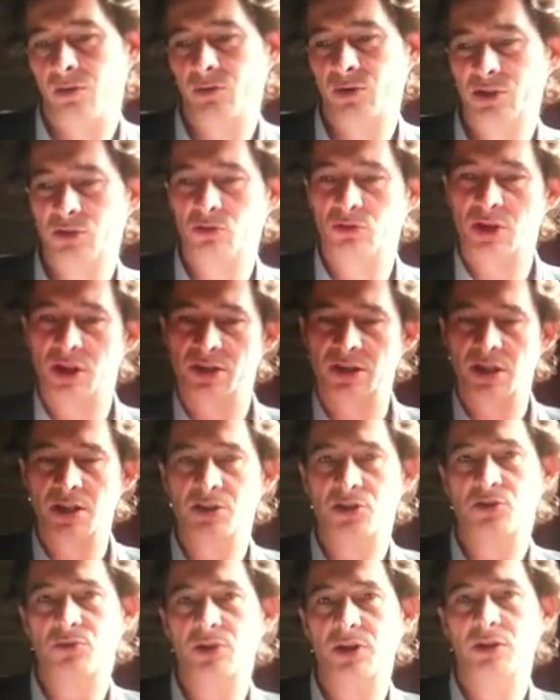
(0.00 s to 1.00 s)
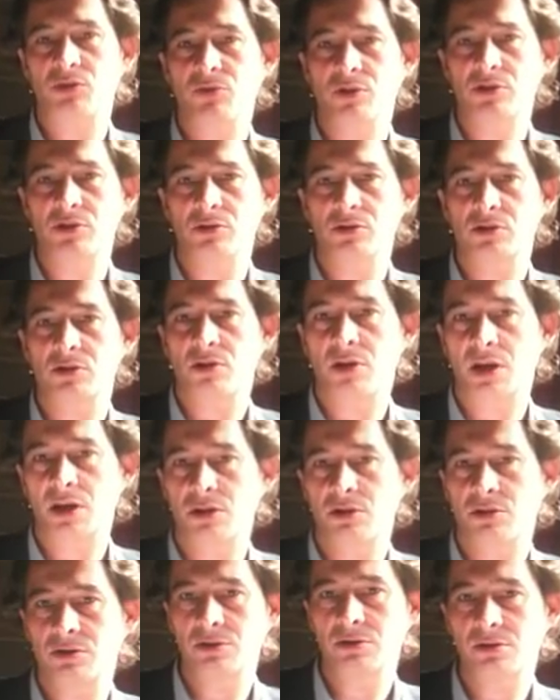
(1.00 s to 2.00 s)
With 2003, it was the solar
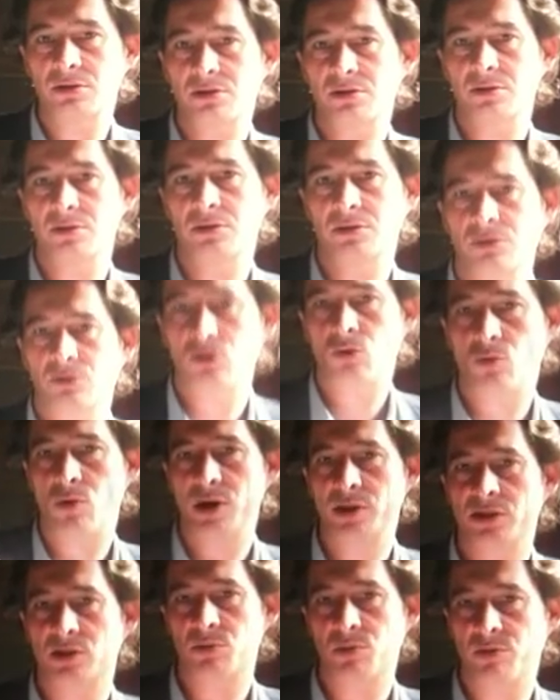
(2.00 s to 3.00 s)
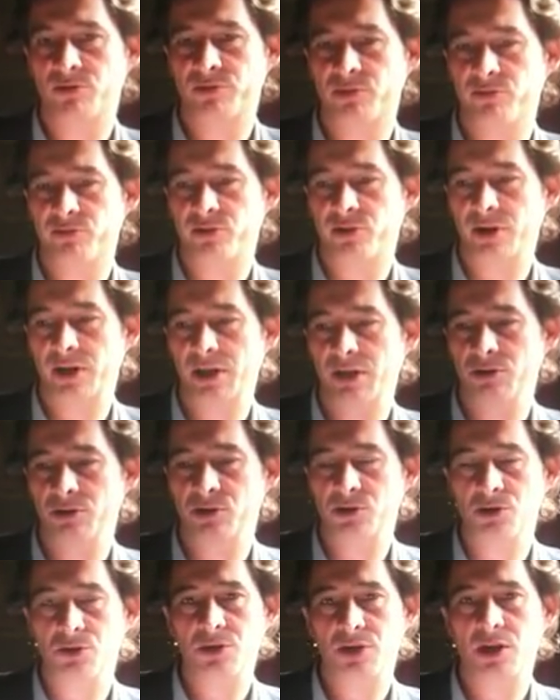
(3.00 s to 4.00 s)
years, wines coming from very
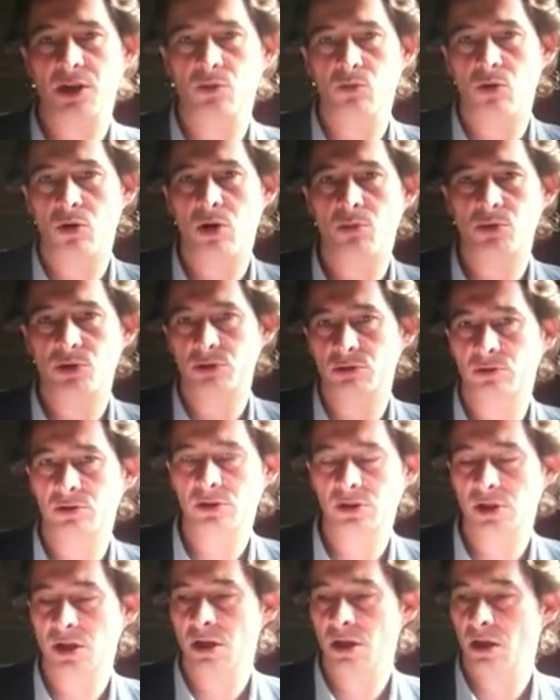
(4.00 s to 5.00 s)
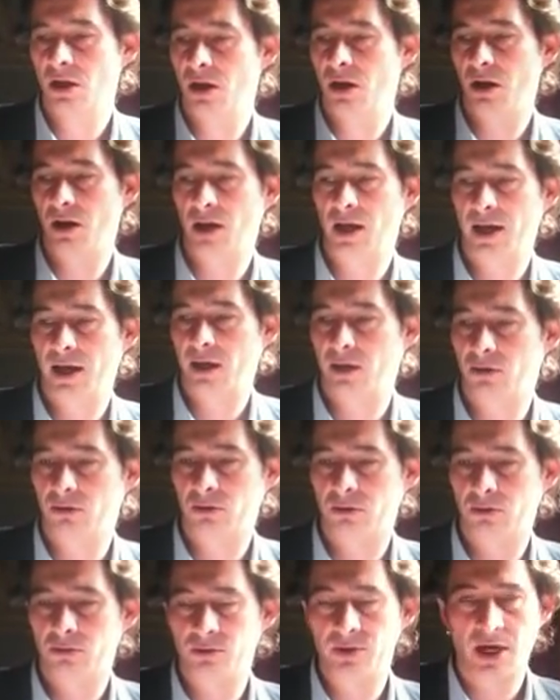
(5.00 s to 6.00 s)
sunny and warm years like
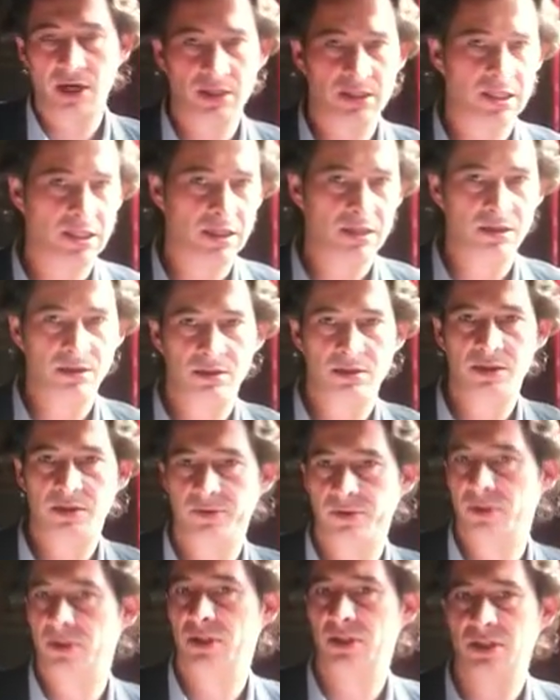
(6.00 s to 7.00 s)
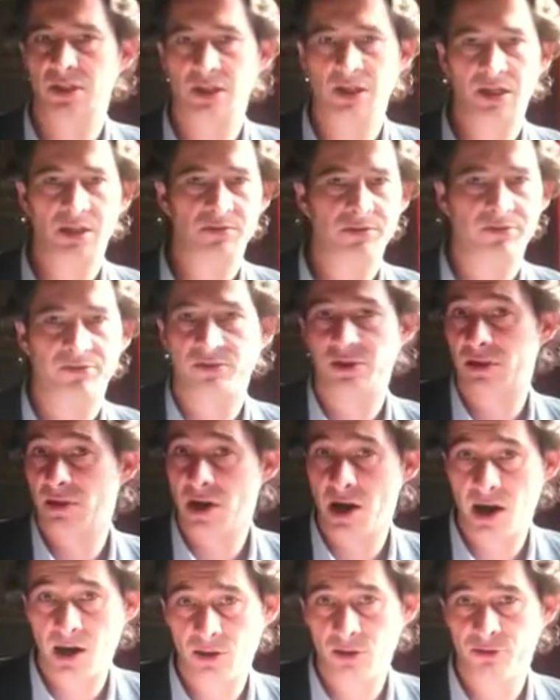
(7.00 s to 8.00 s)
90, 76,
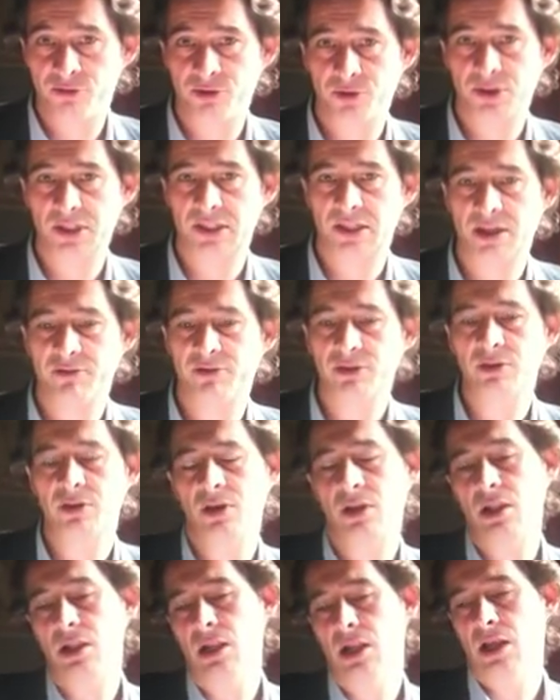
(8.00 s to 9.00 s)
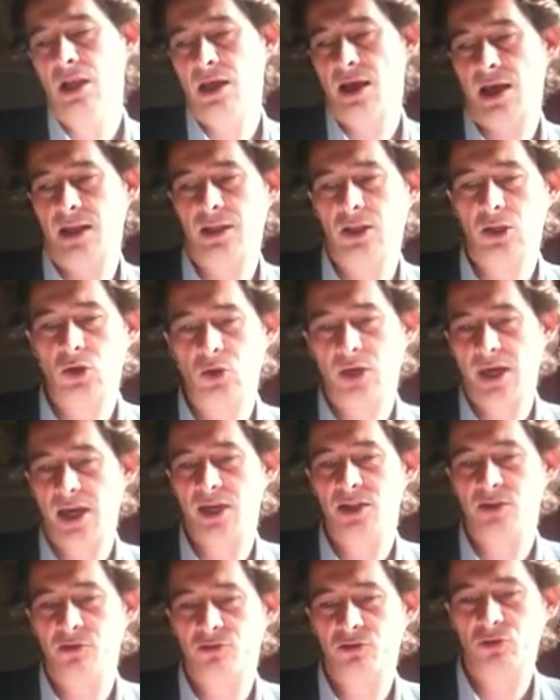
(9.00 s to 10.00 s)
59 or 47. And in the
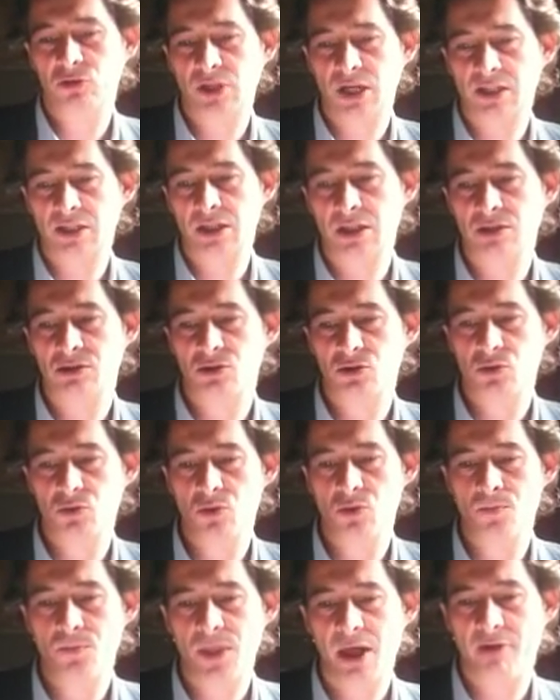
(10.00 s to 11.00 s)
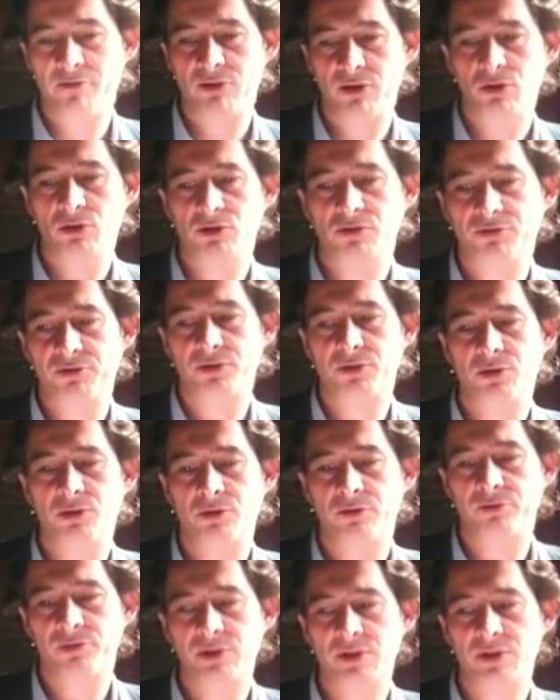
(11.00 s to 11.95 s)
case of 2002, I've looked for